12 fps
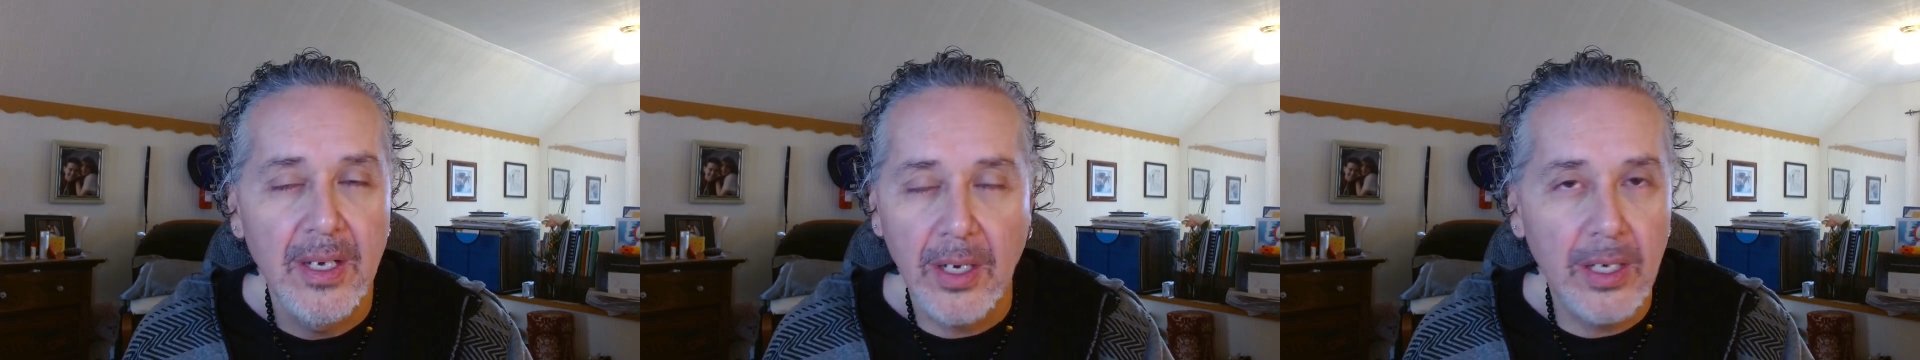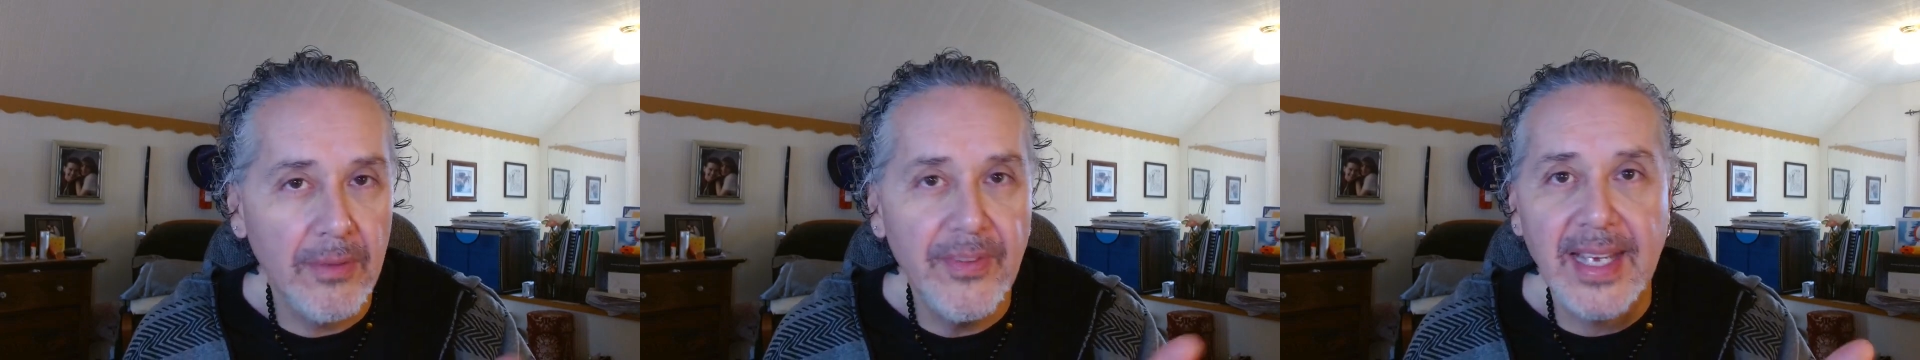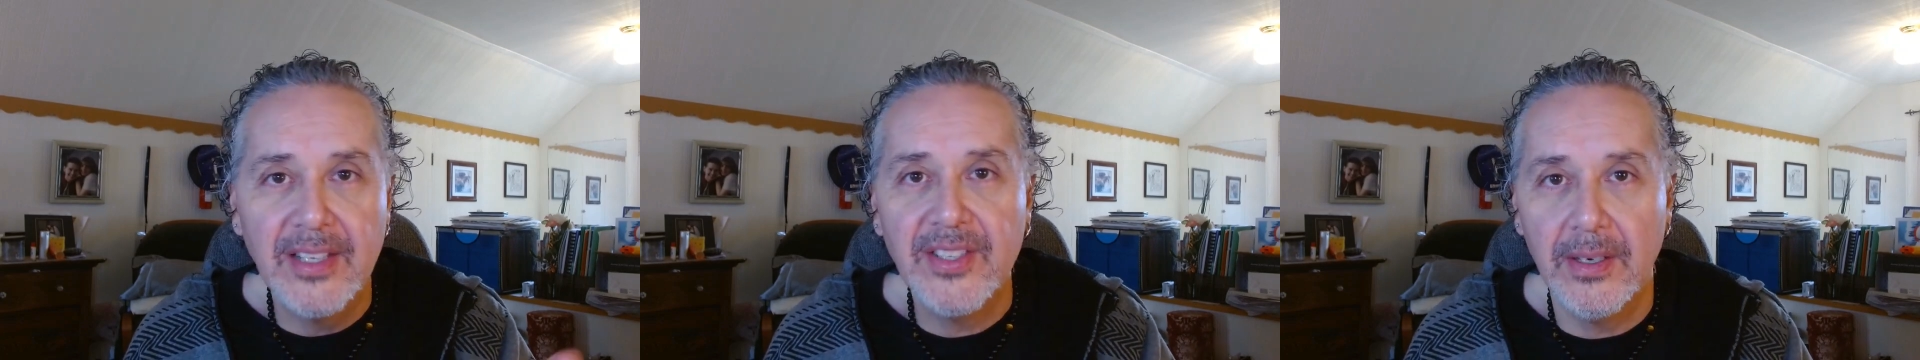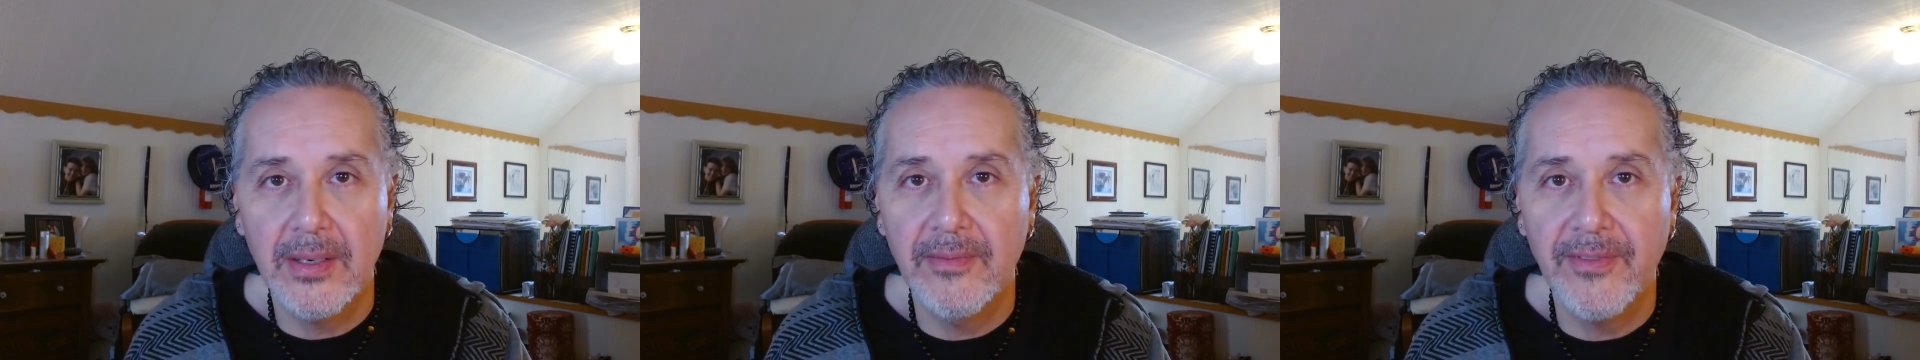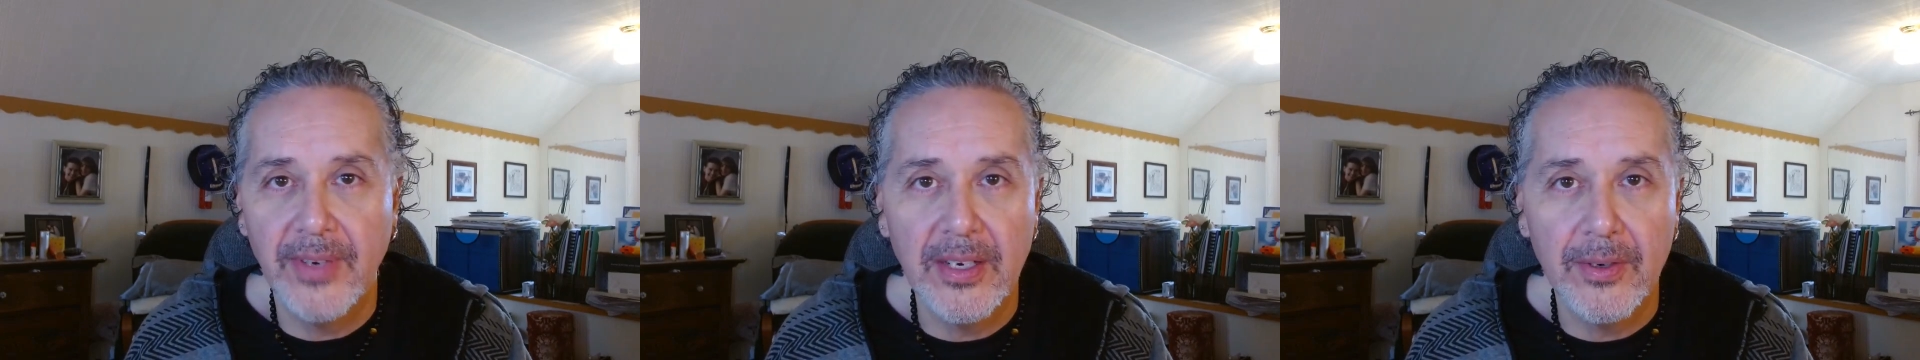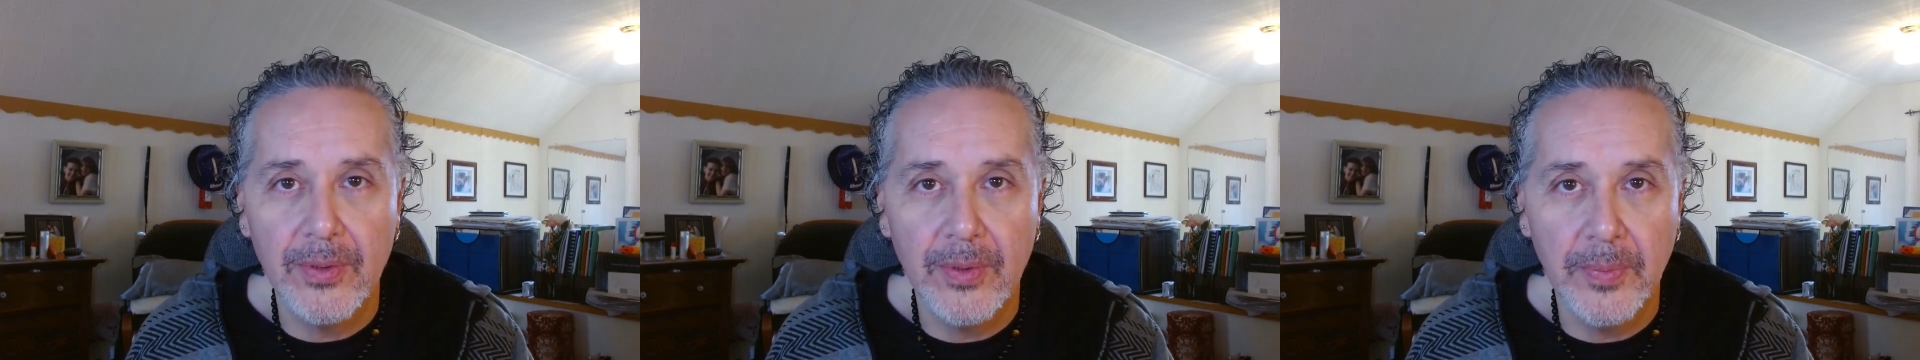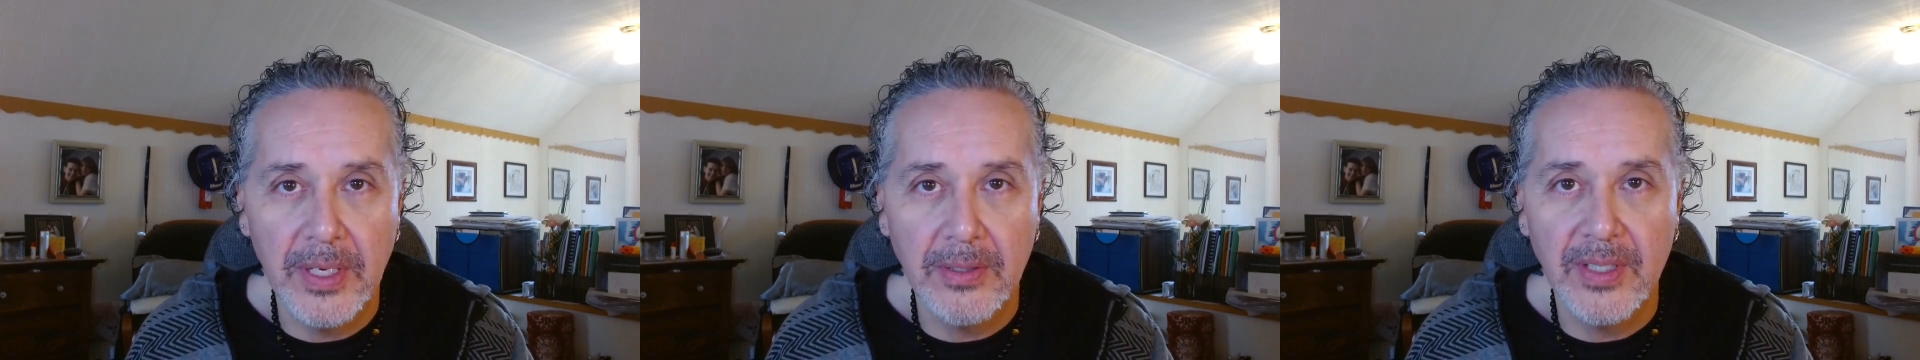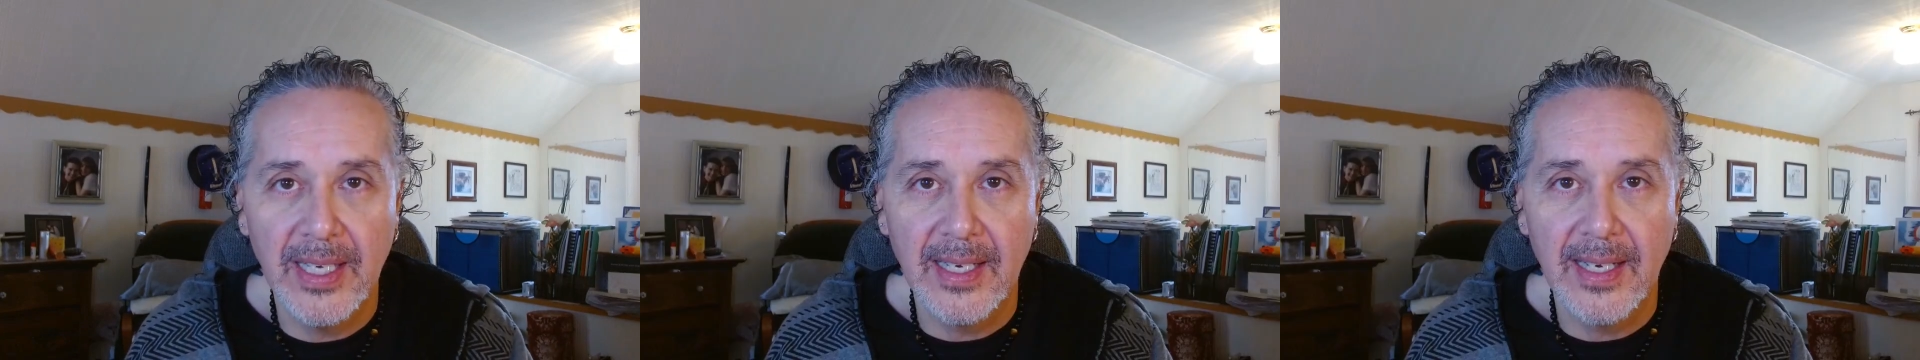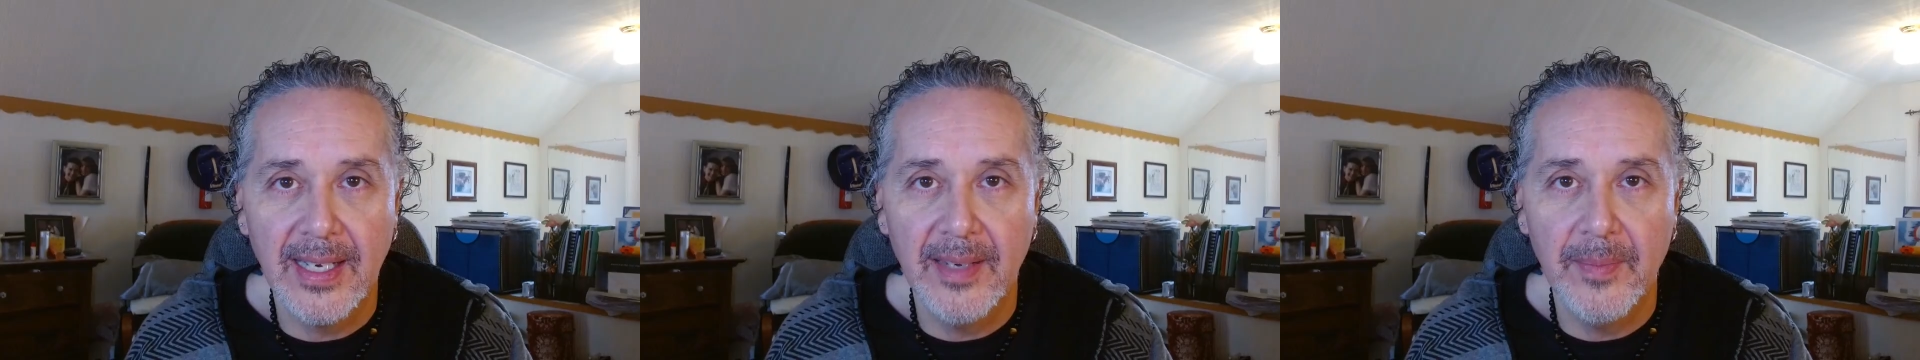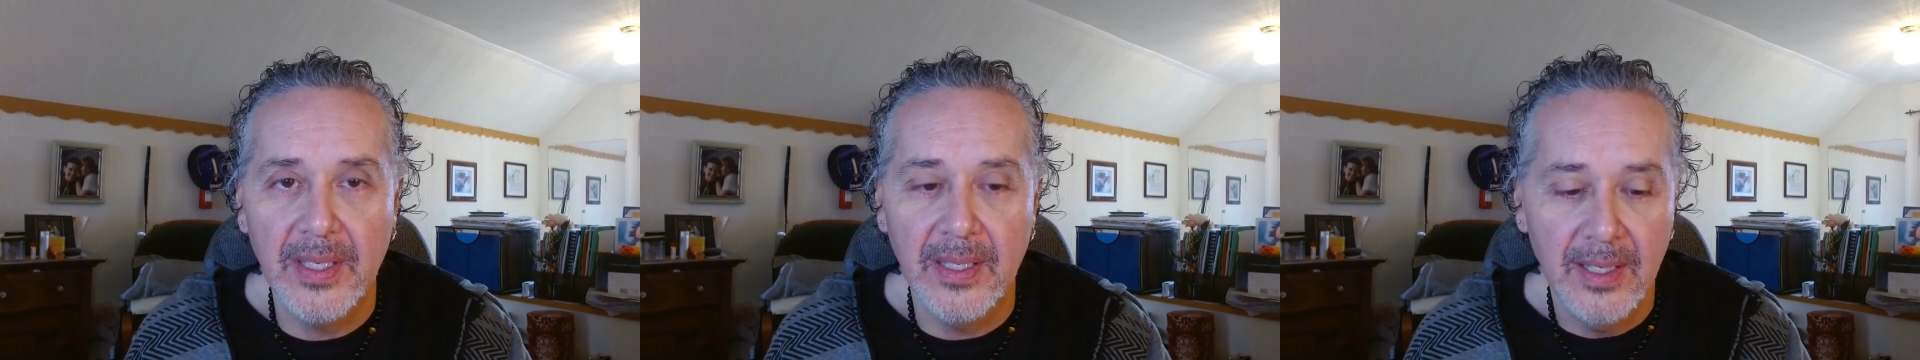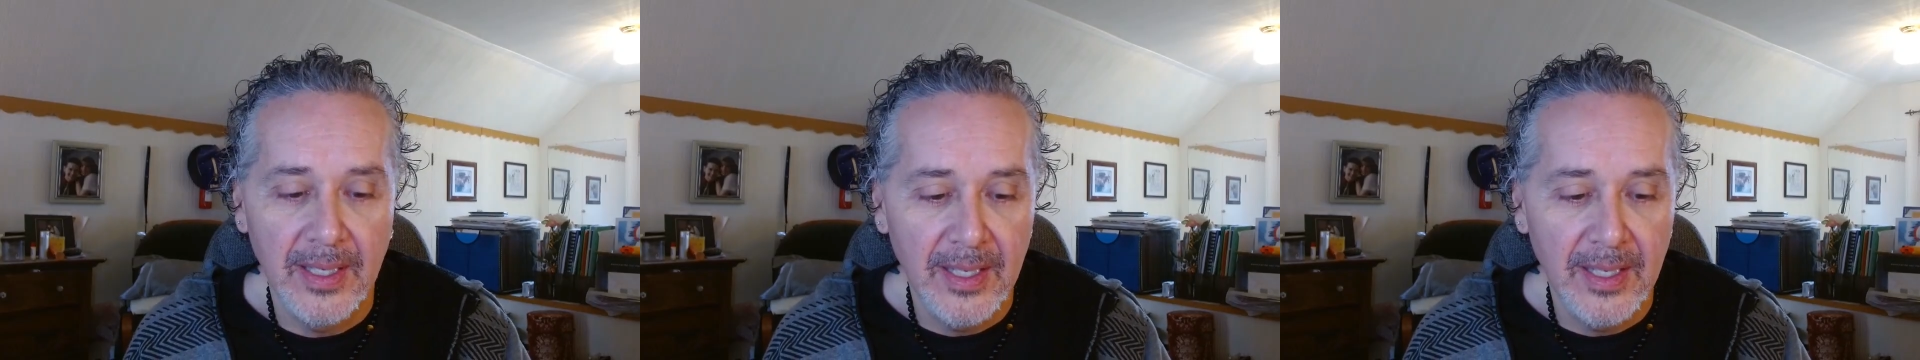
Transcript: all of that's there in francoromero.com.